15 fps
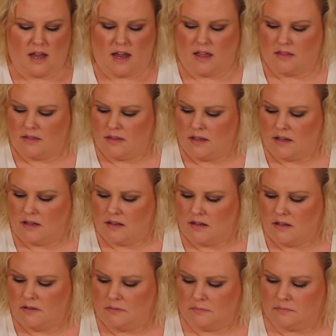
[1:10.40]
And
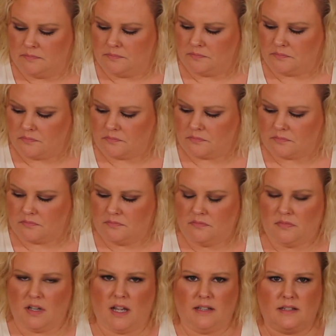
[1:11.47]
then
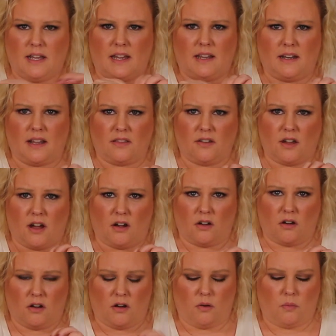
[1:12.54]
I take another
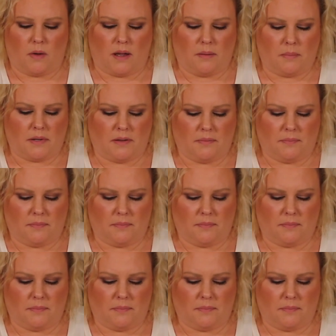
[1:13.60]
alcohol wipe,